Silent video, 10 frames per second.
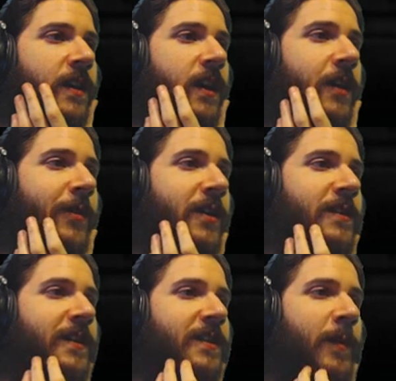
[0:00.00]

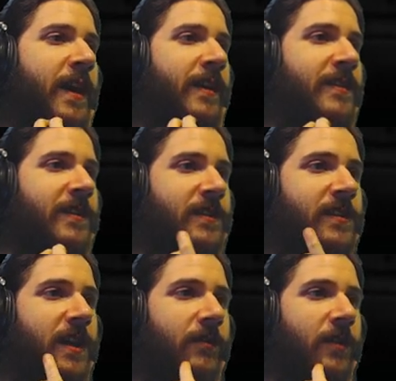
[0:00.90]
Albertus in his madness has
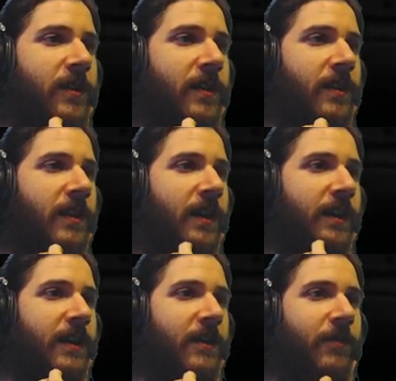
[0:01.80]
discovered
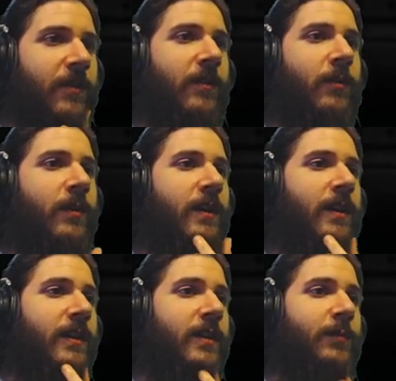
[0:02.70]
a gift, though.
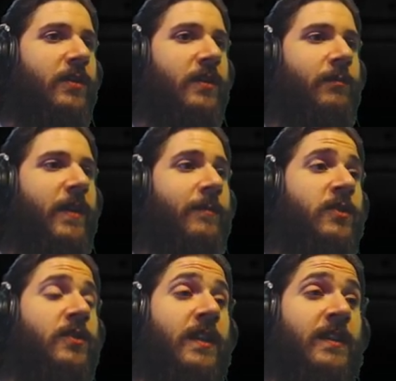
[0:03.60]
The ability to make
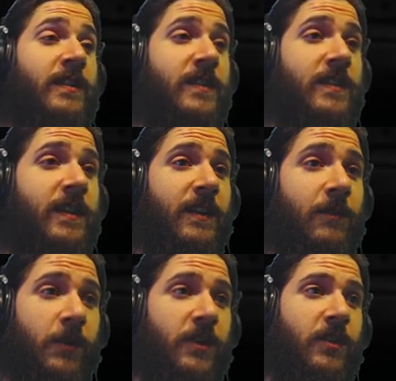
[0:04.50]
machines,
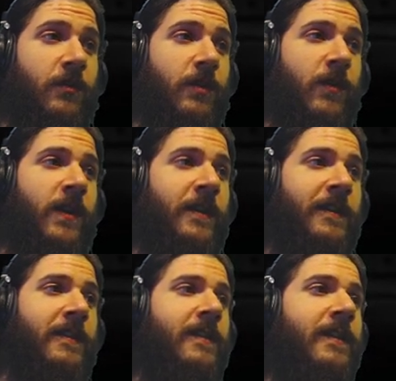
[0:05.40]
which no one wanted.